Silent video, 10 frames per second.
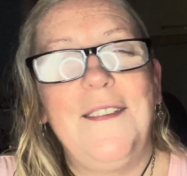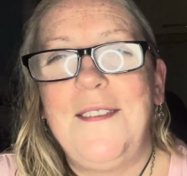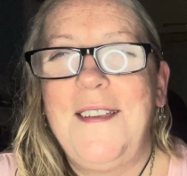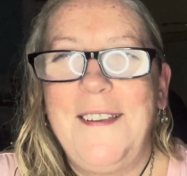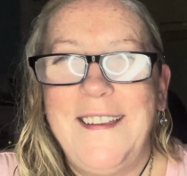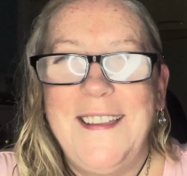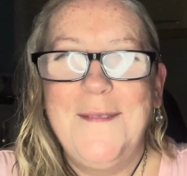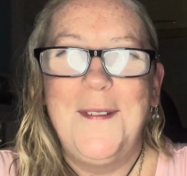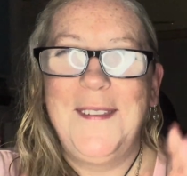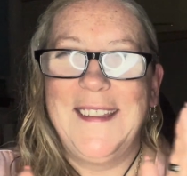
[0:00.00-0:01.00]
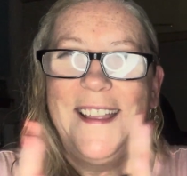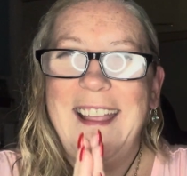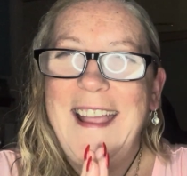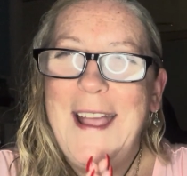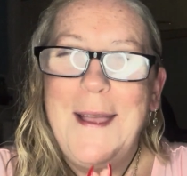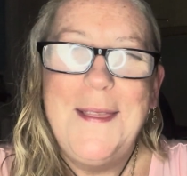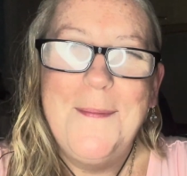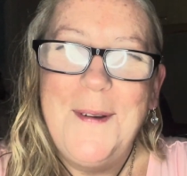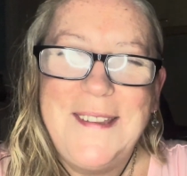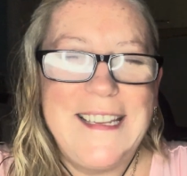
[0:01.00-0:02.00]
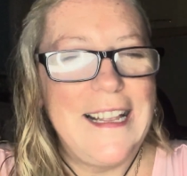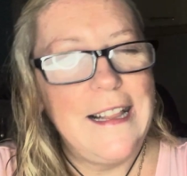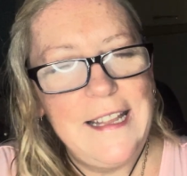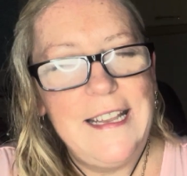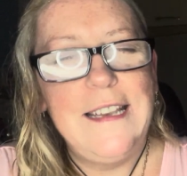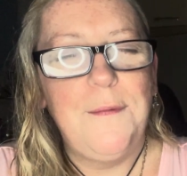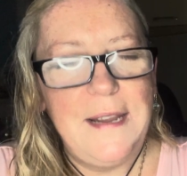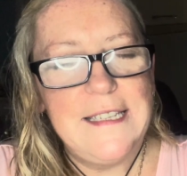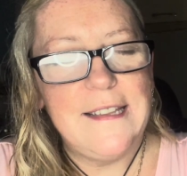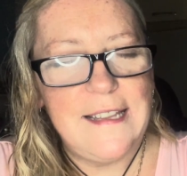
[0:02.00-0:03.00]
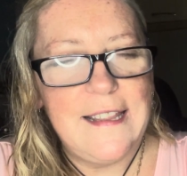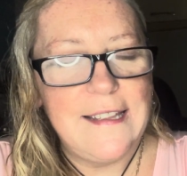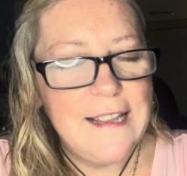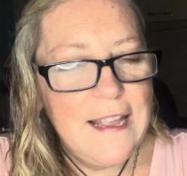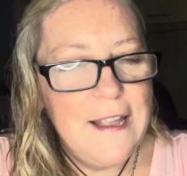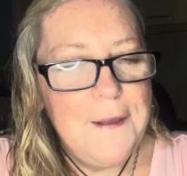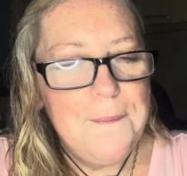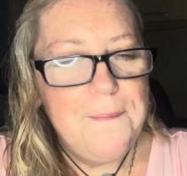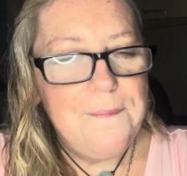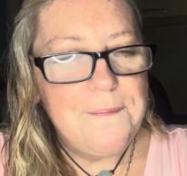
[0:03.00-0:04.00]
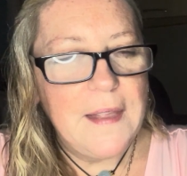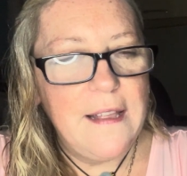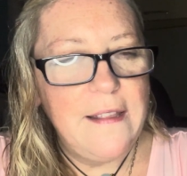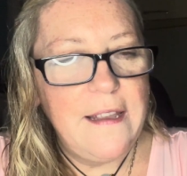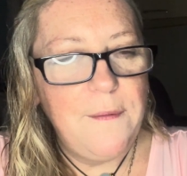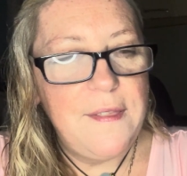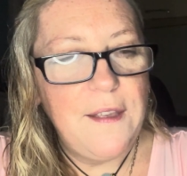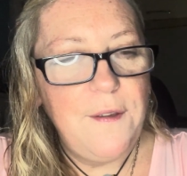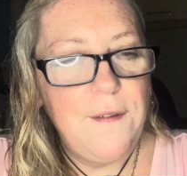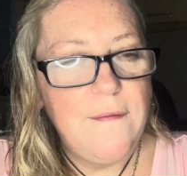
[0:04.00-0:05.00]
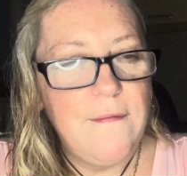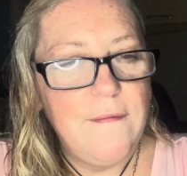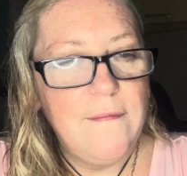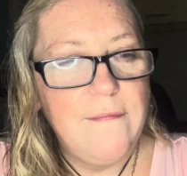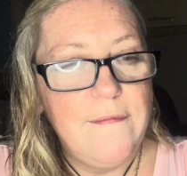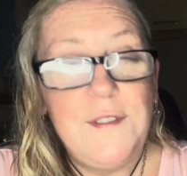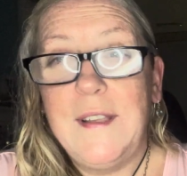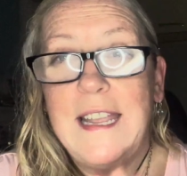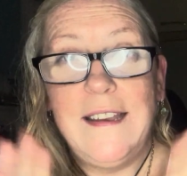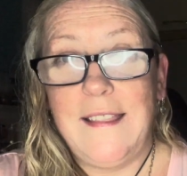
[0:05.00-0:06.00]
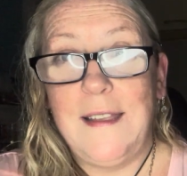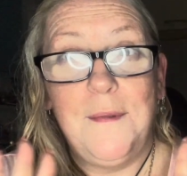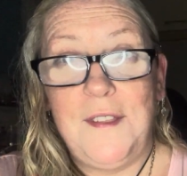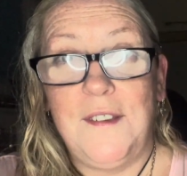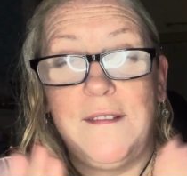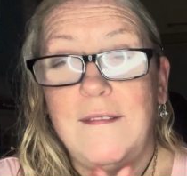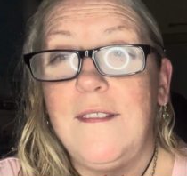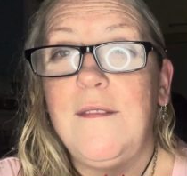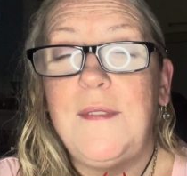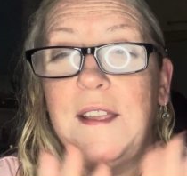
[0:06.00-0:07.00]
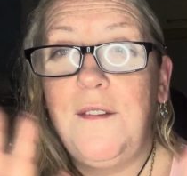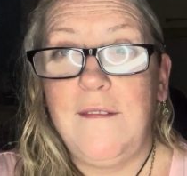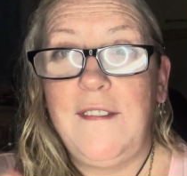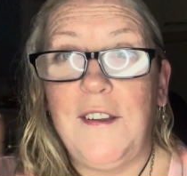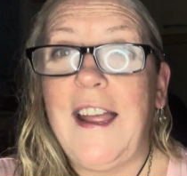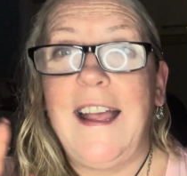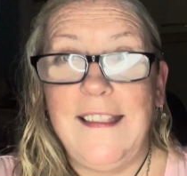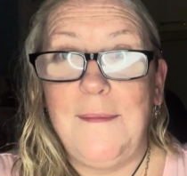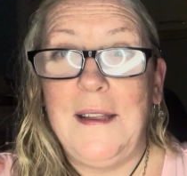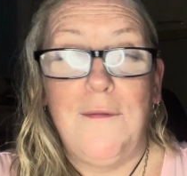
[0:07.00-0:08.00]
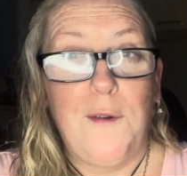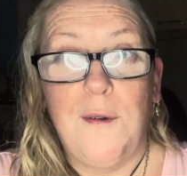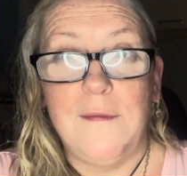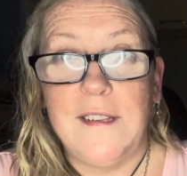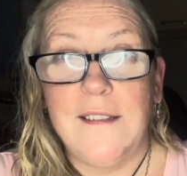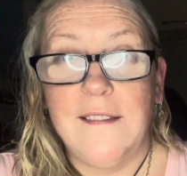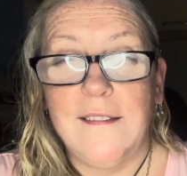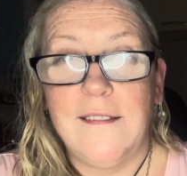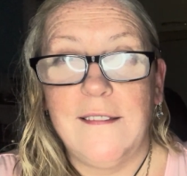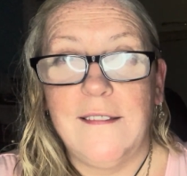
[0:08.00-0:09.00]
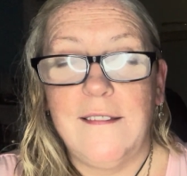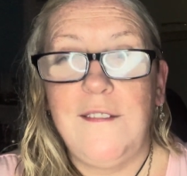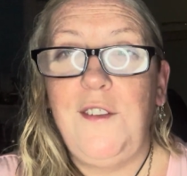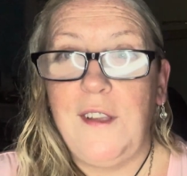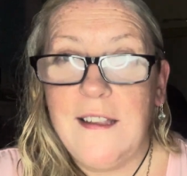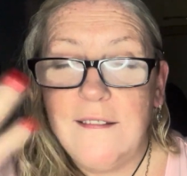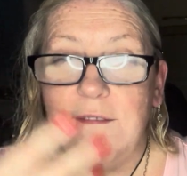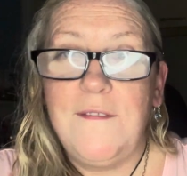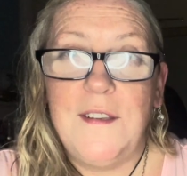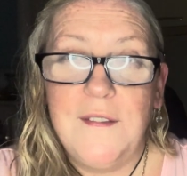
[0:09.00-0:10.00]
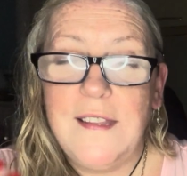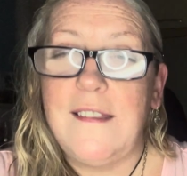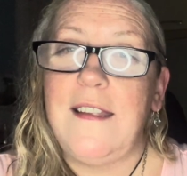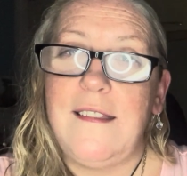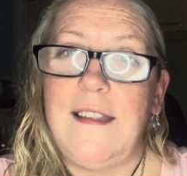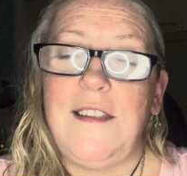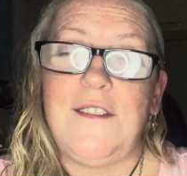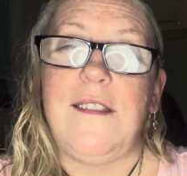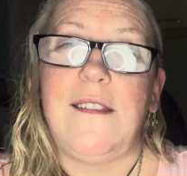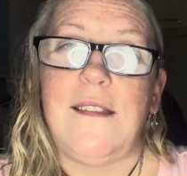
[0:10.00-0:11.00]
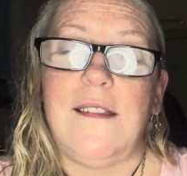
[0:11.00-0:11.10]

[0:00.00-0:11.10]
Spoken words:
of the most clean way to say this. Like without doing anything without your hands being involved, you can feel the sensations,